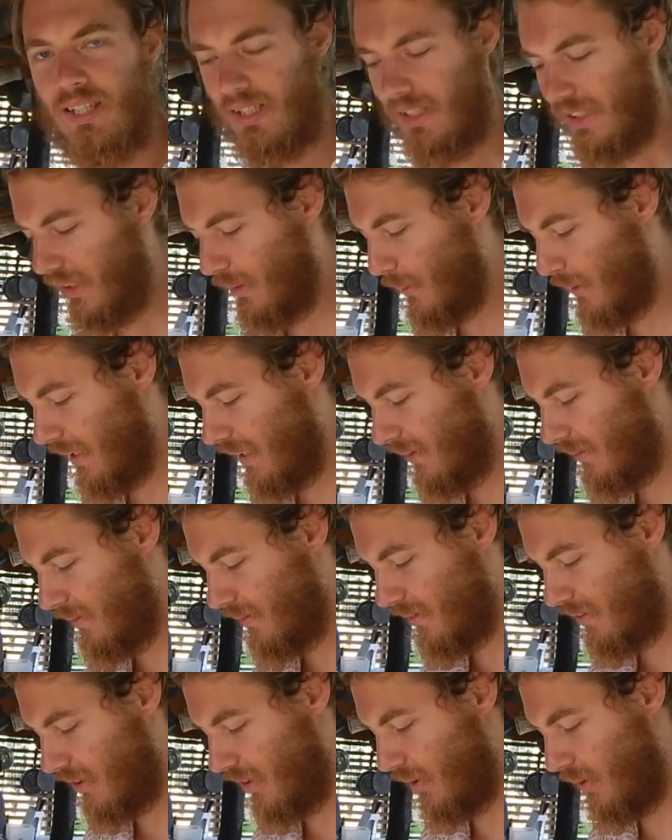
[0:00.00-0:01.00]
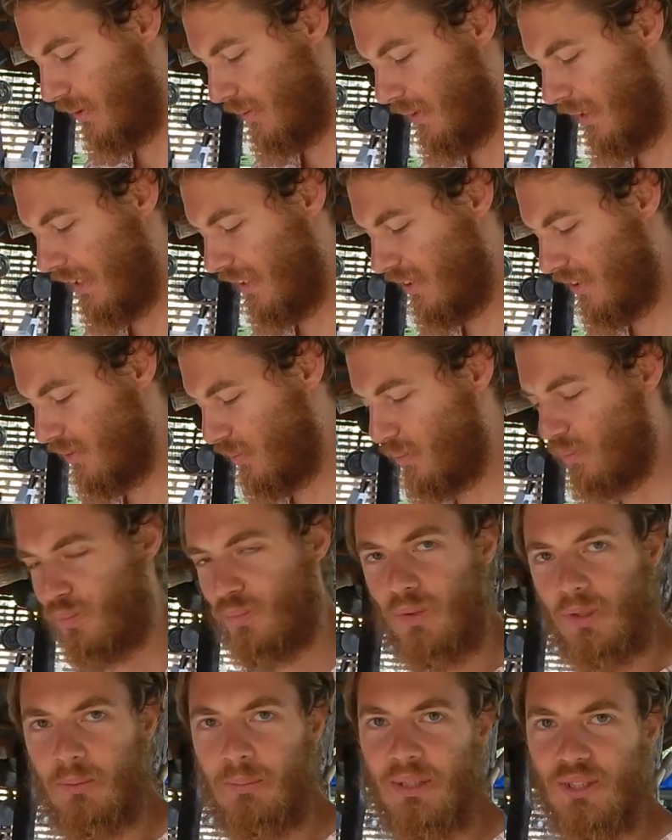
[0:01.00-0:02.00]
in any way. So I just
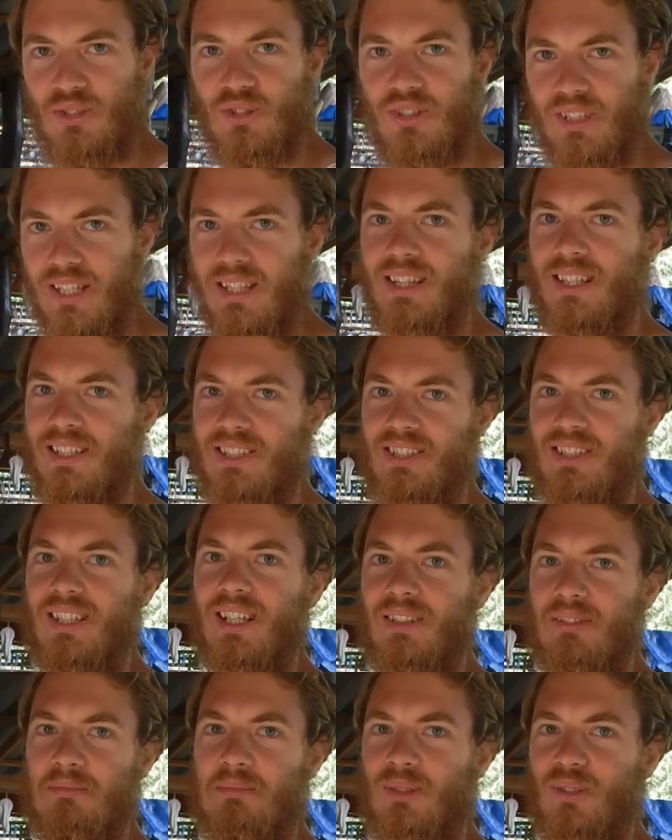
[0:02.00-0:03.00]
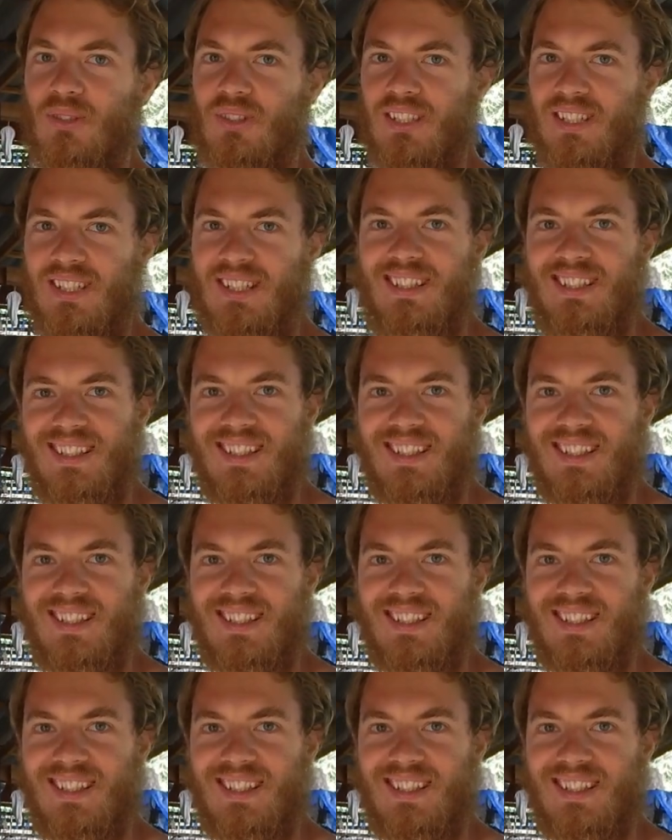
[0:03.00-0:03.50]
want to make sure that there's enough protein.